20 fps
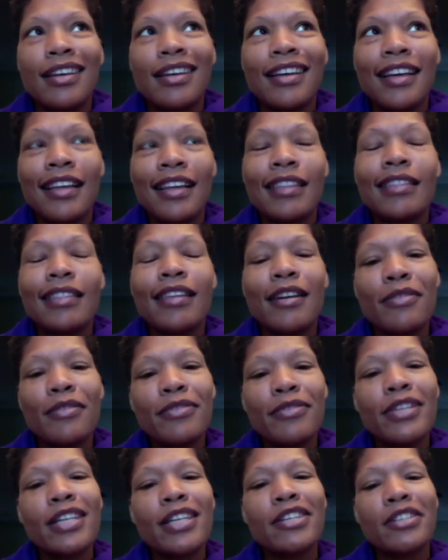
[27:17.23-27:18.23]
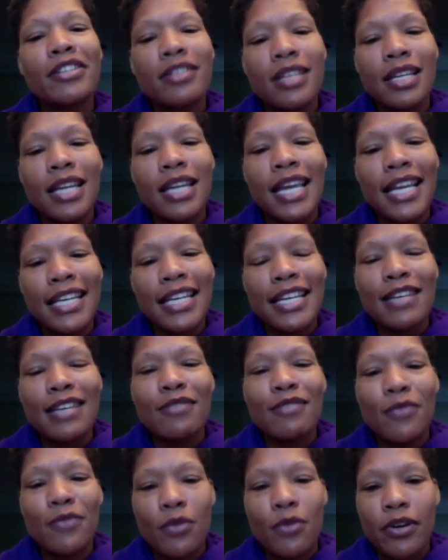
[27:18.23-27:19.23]
a love letter to Nadine
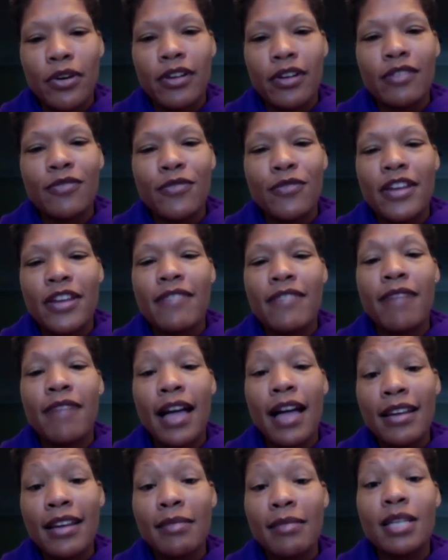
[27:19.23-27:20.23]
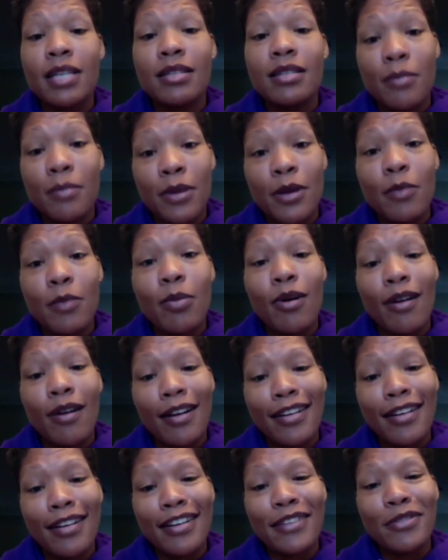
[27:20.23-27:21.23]
for inviting me to be a
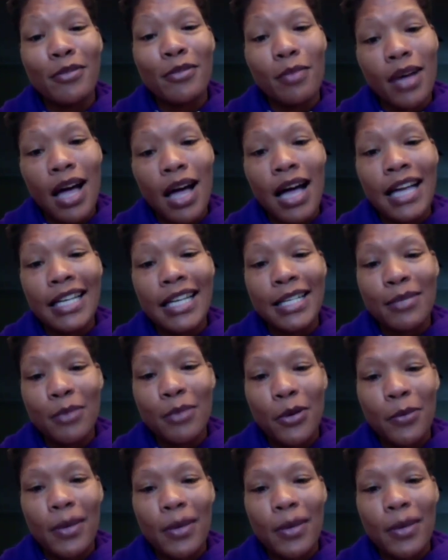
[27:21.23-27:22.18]
part of the Mahogany Mermaids.